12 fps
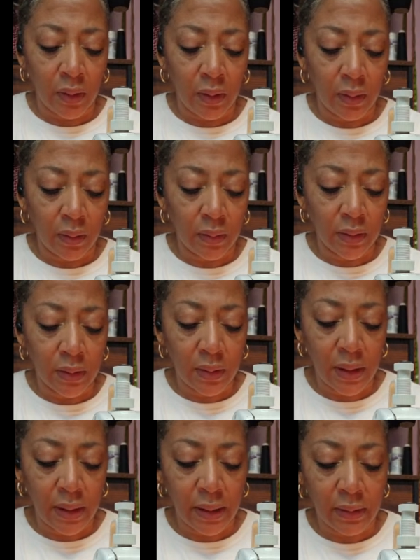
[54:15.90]
So
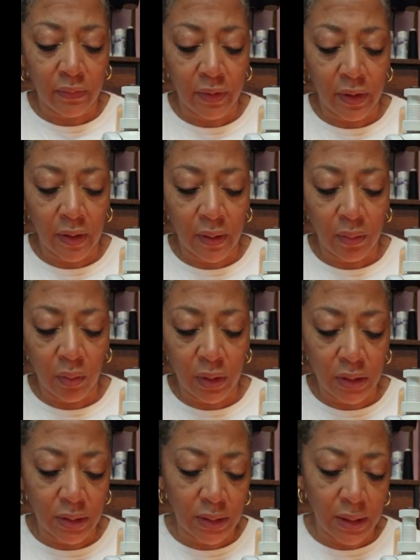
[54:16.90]
I gotta figure out which
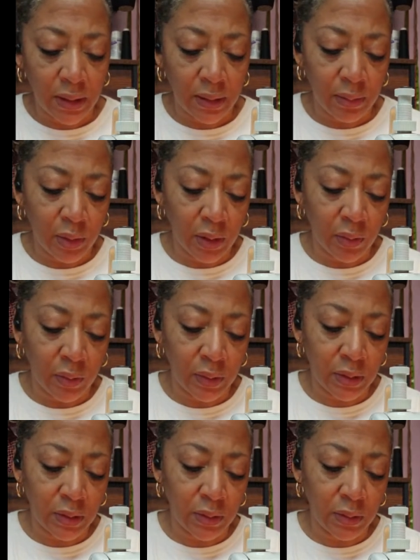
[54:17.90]
side I'm going
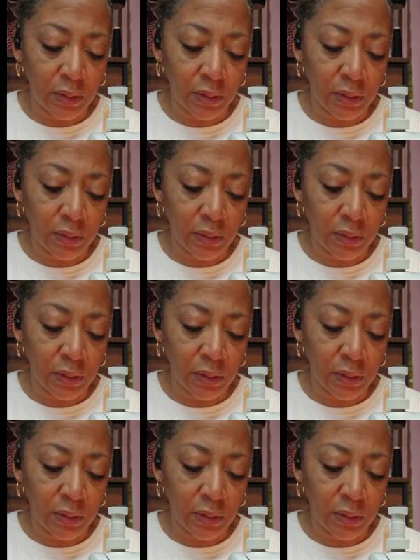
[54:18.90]
to.